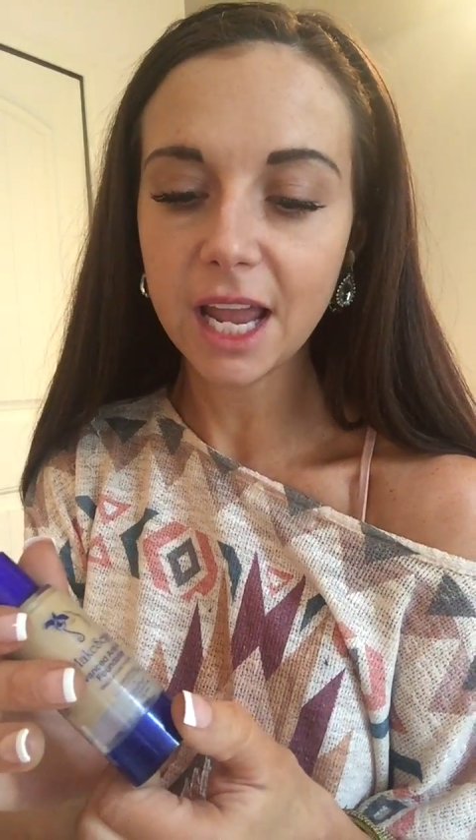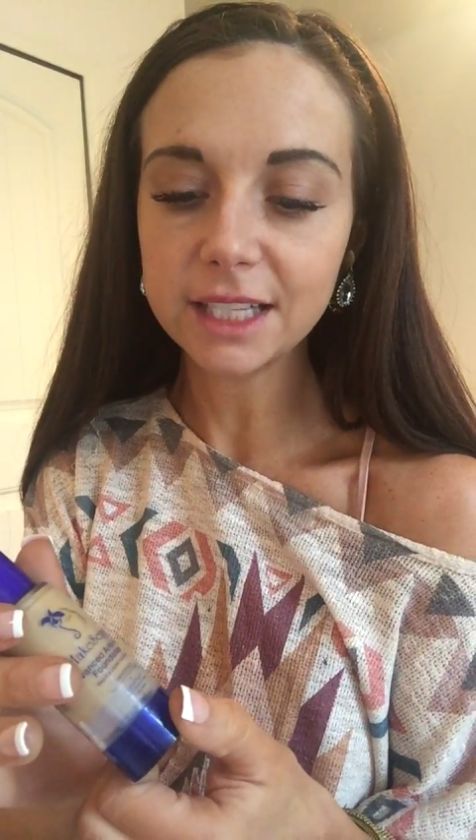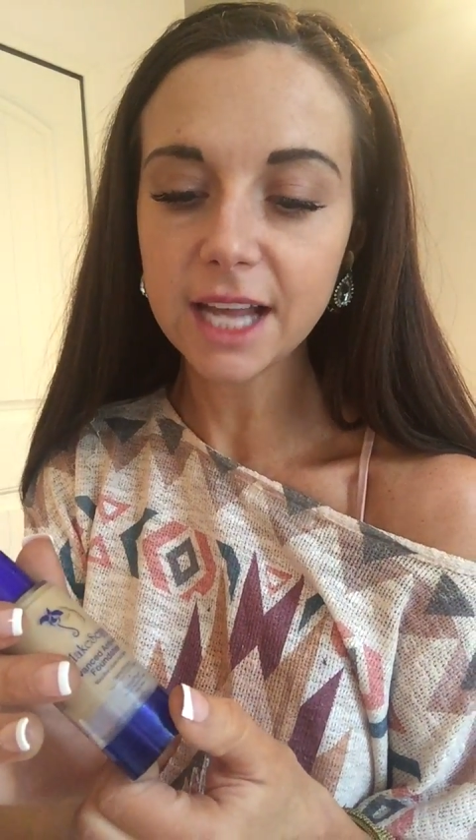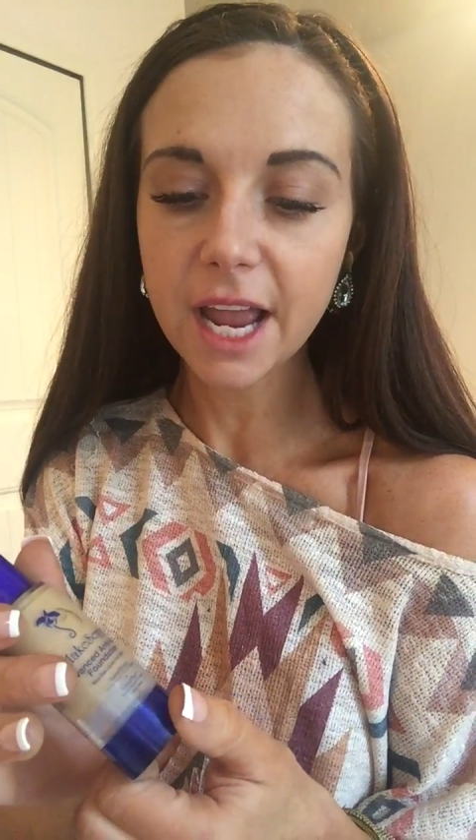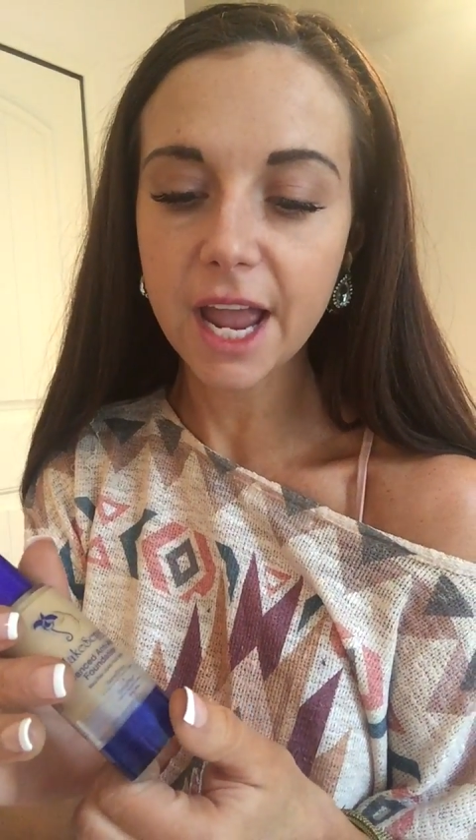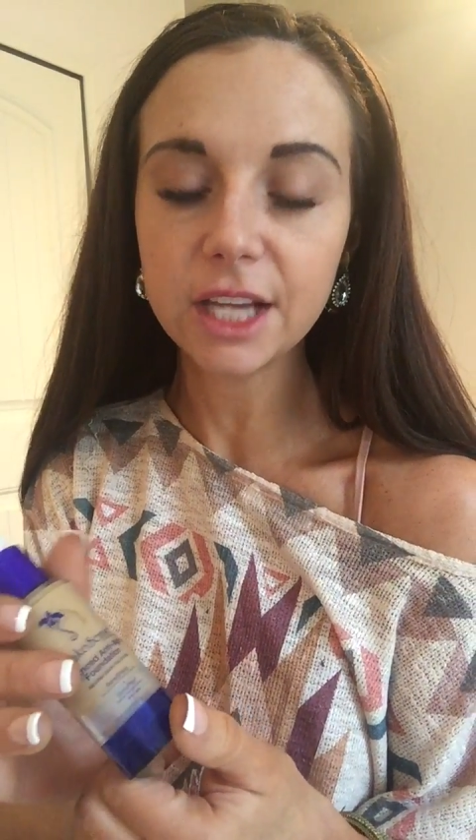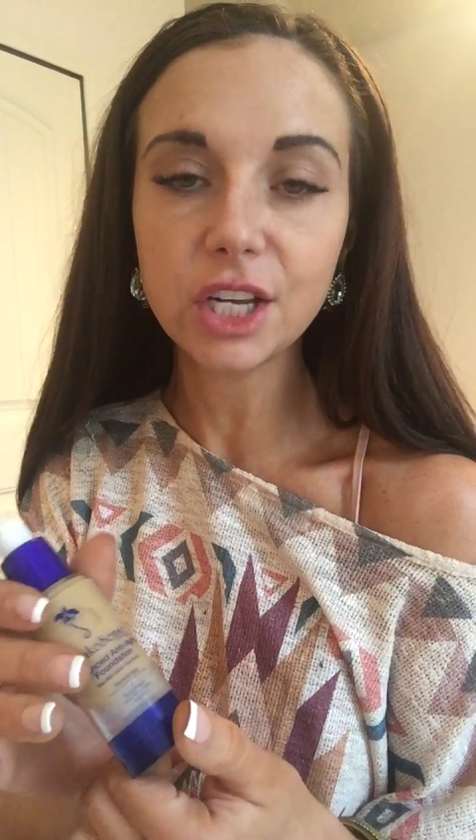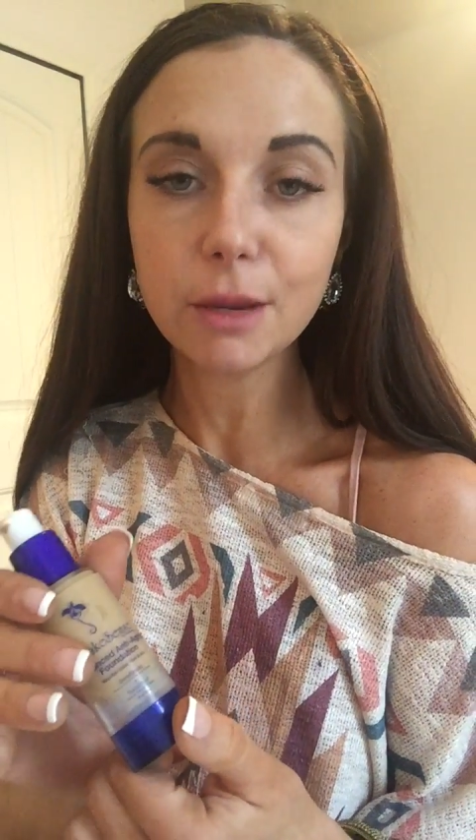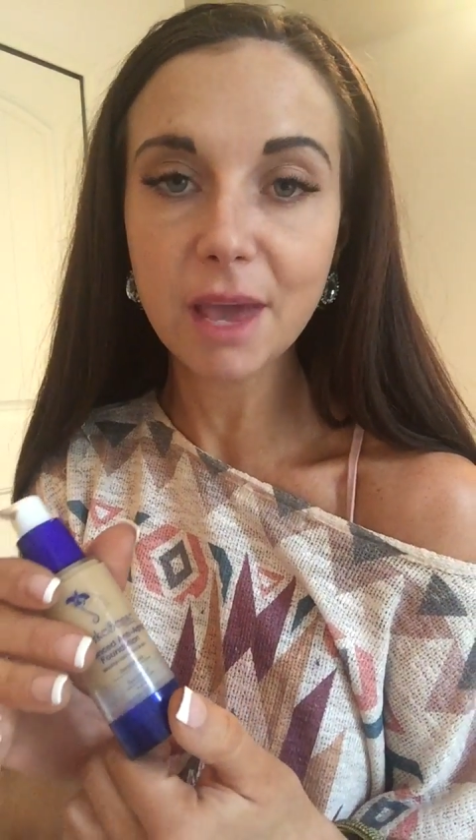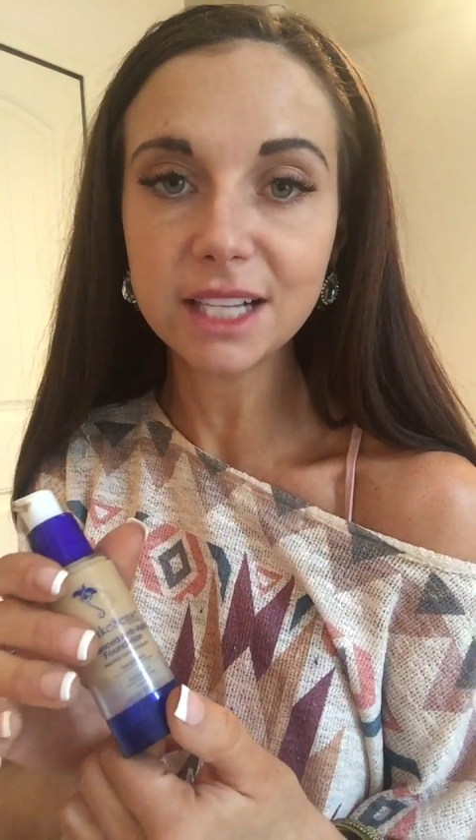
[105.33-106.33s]

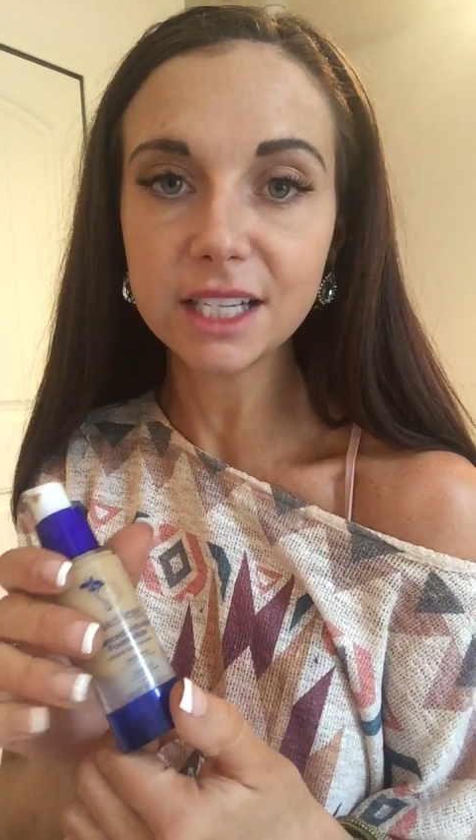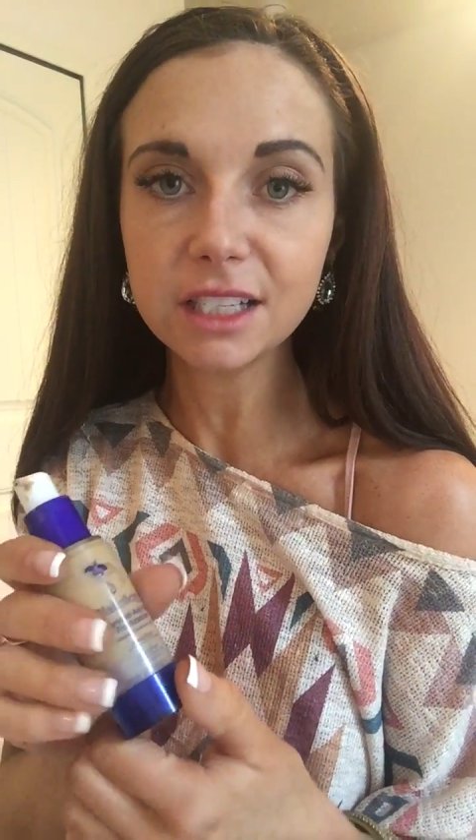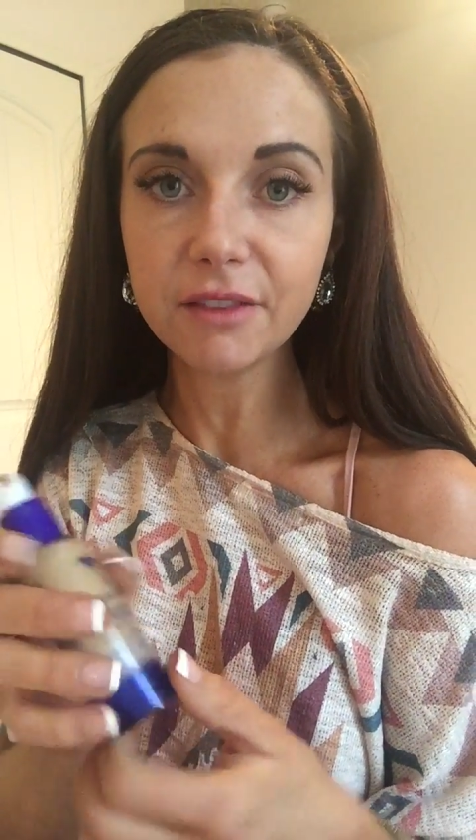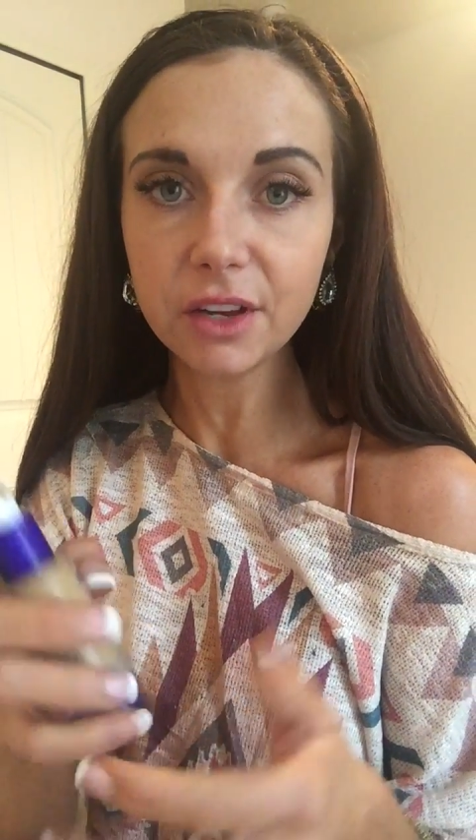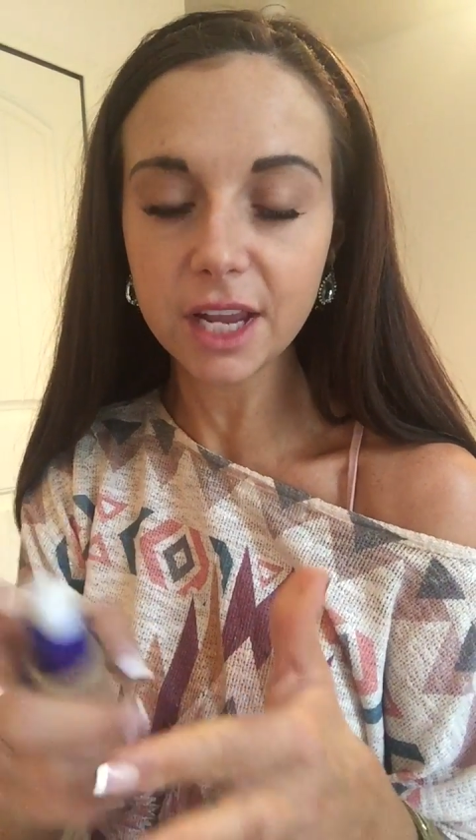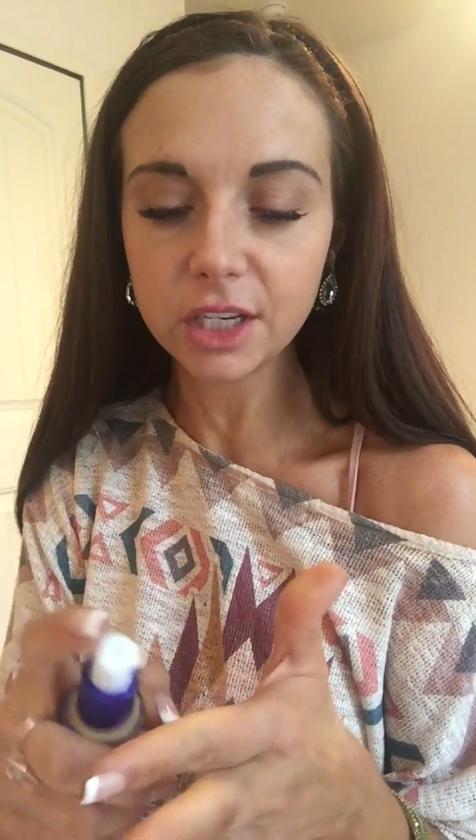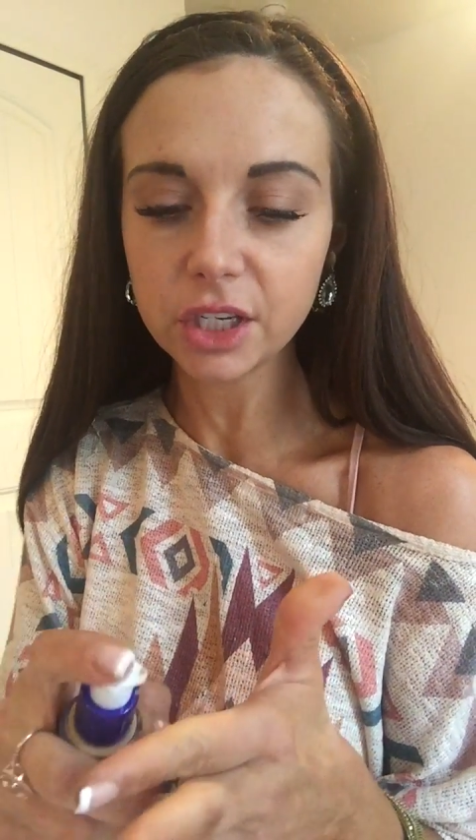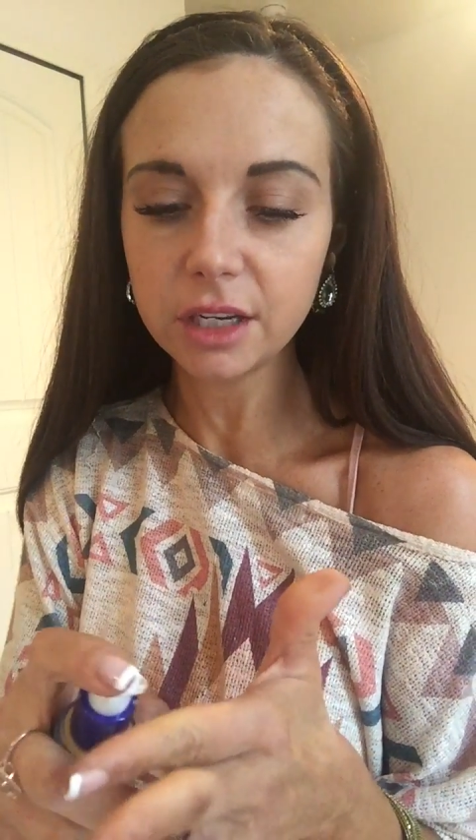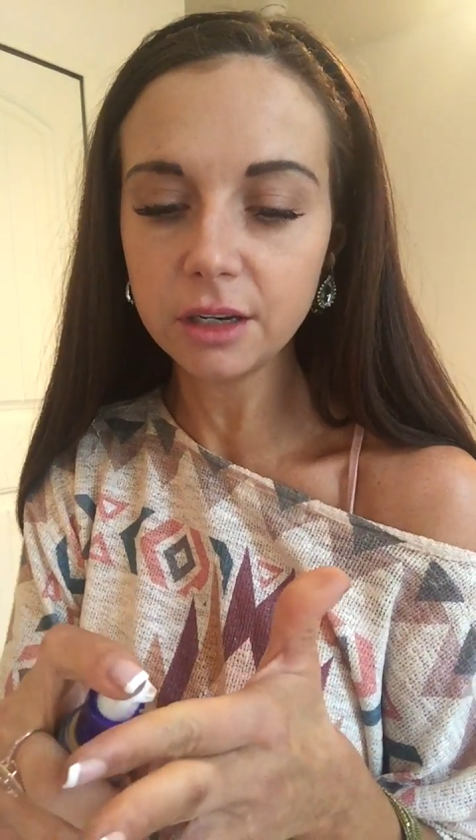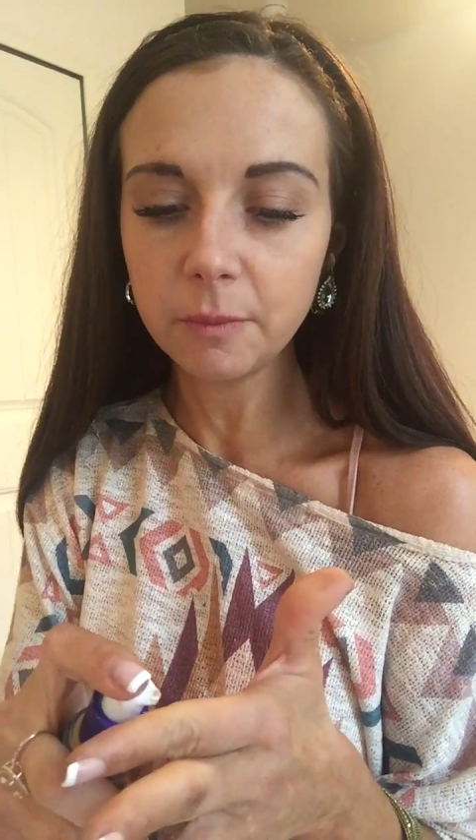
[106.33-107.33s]
Anti-Aging Make Sense
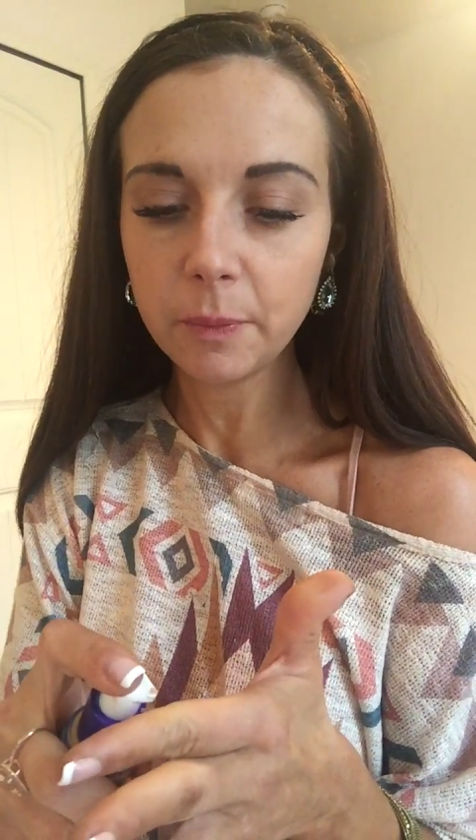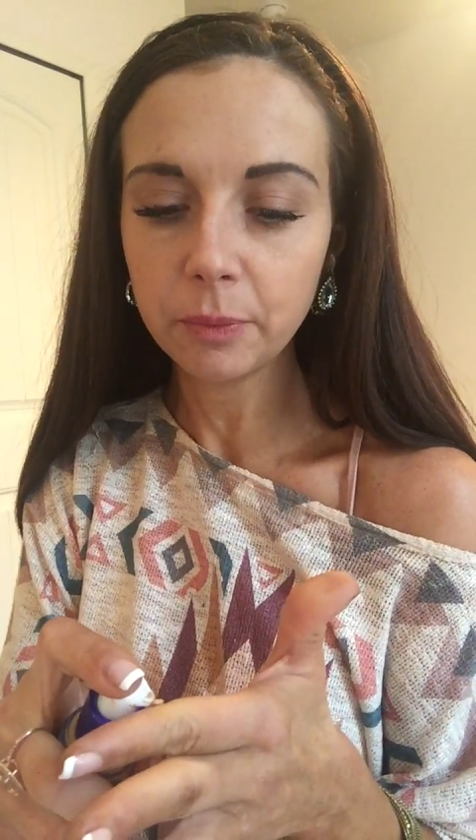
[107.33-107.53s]
foundation,